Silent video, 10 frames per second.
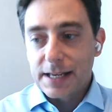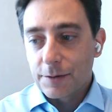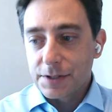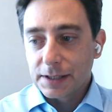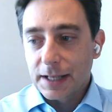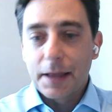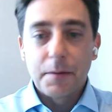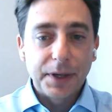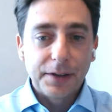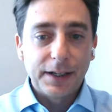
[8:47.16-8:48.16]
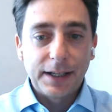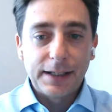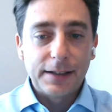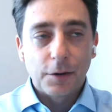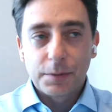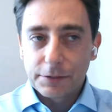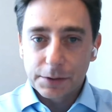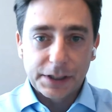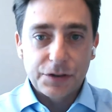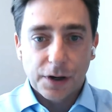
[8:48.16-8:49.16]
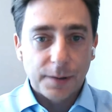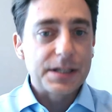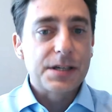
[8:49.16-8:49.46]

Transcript: that was a liability. Nobody really took him